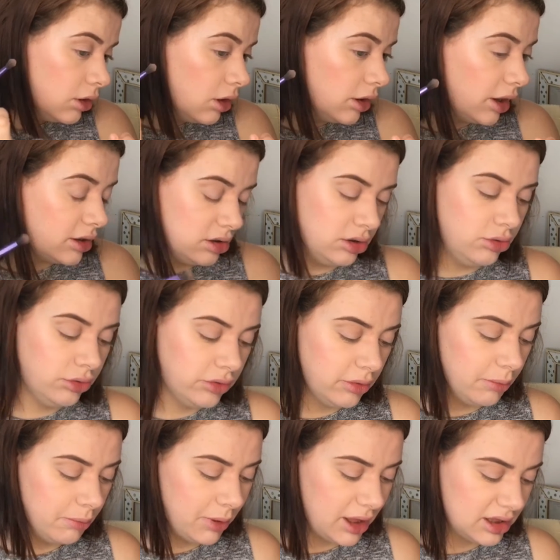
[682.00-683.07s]
Okay, so not the
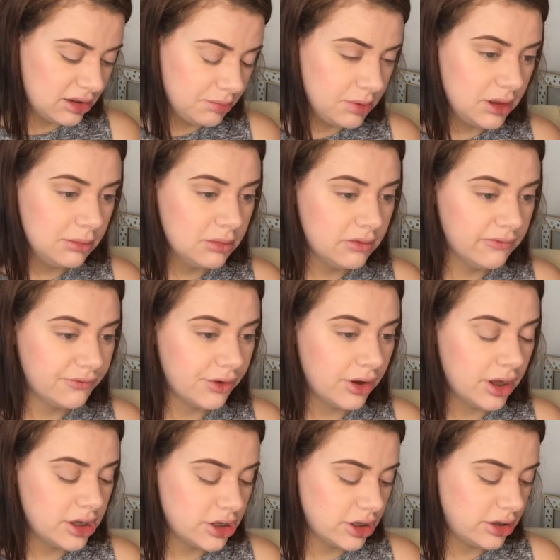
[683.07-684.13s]
best pigment for
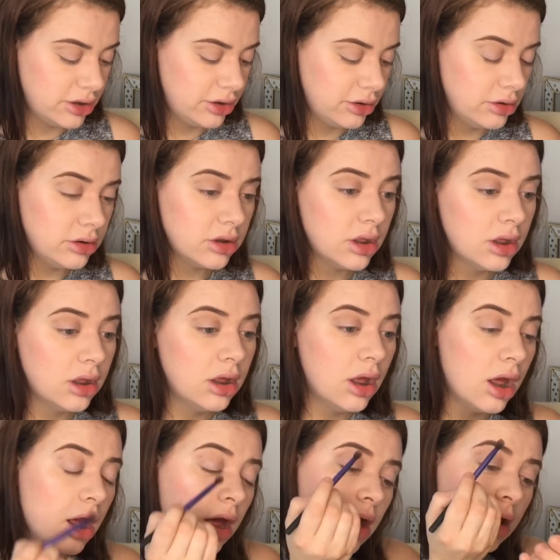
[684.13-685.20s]
eyeshadows.
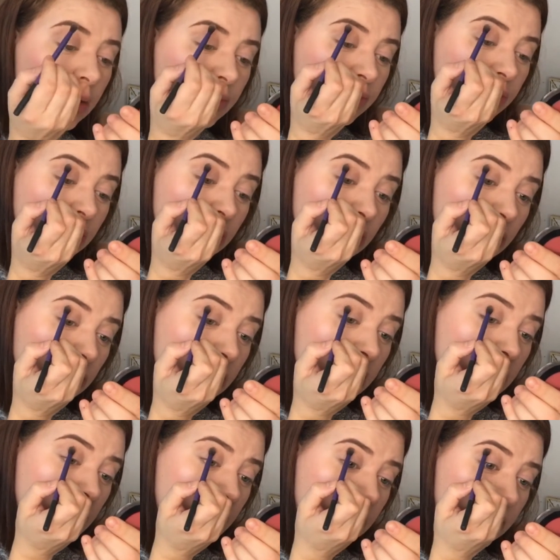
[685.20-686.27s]
I'm
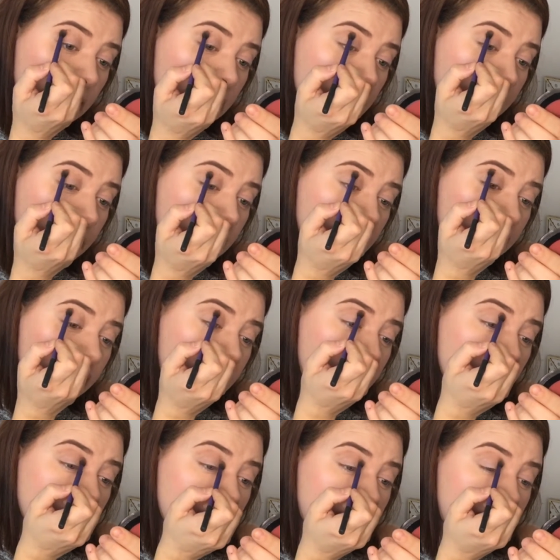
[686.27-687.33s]
getting quite a bit of
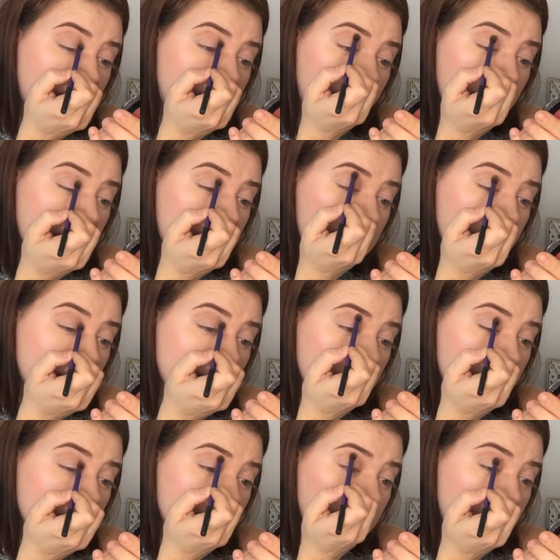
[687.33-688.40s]
like fallout
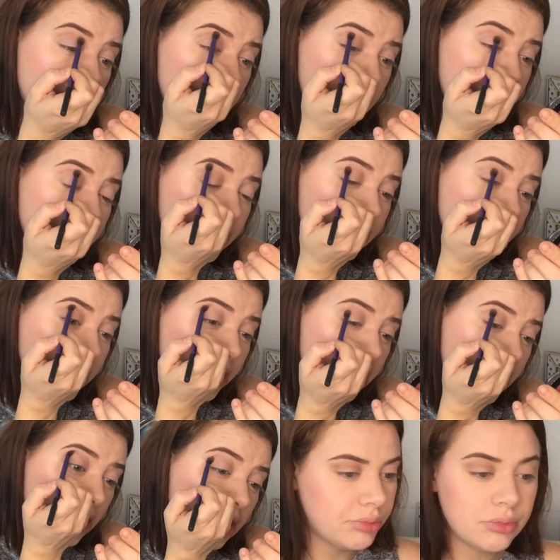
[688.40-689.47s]
underneath my eye.
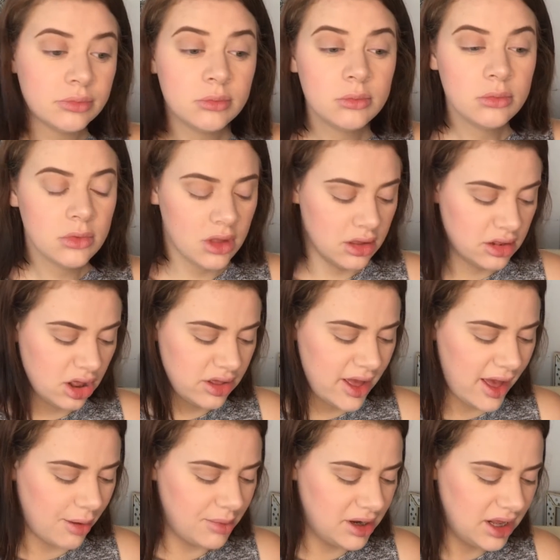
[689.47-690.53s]
So
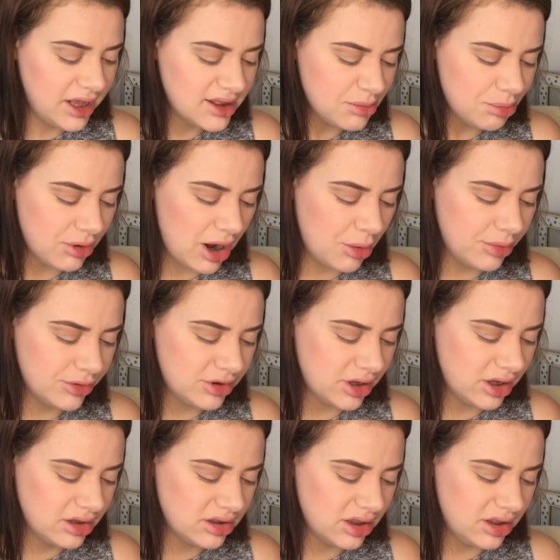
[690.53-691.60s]
yeah, I mean, it is a brow
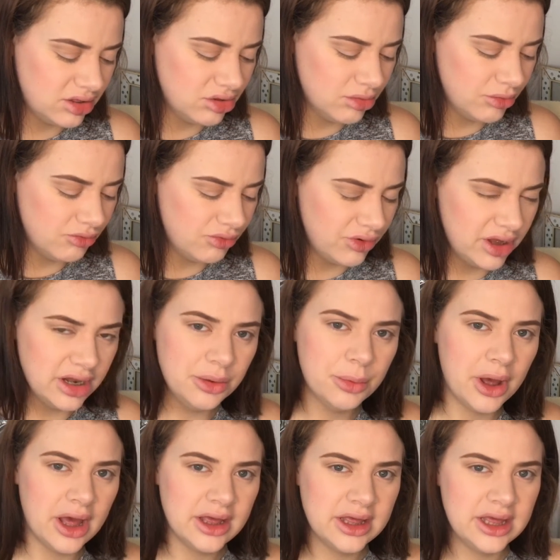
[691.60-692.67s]
product. It's not really
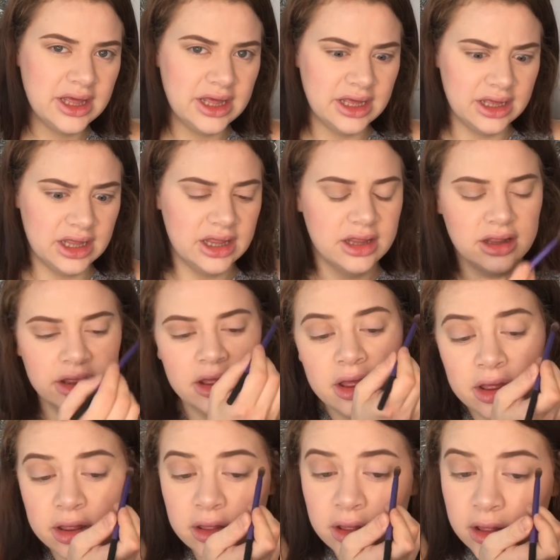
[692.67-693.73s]
working
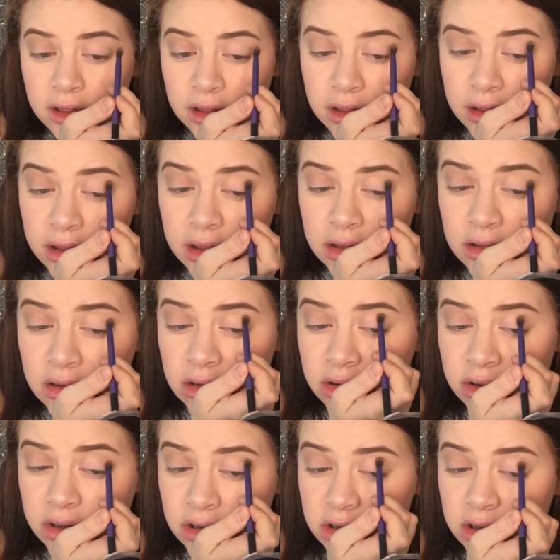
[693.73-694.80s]
as an
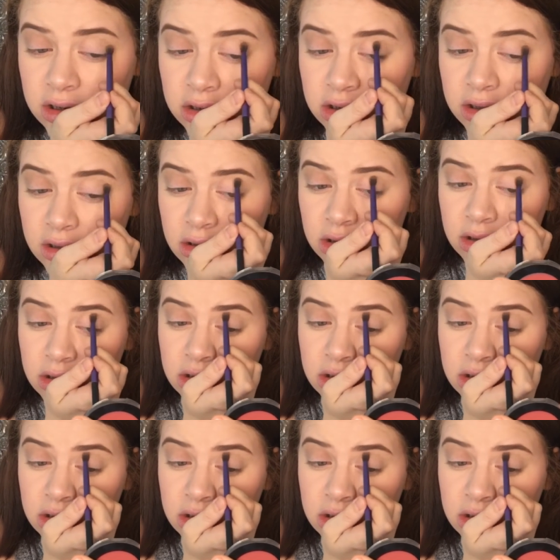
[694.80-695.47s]
eyeshadow.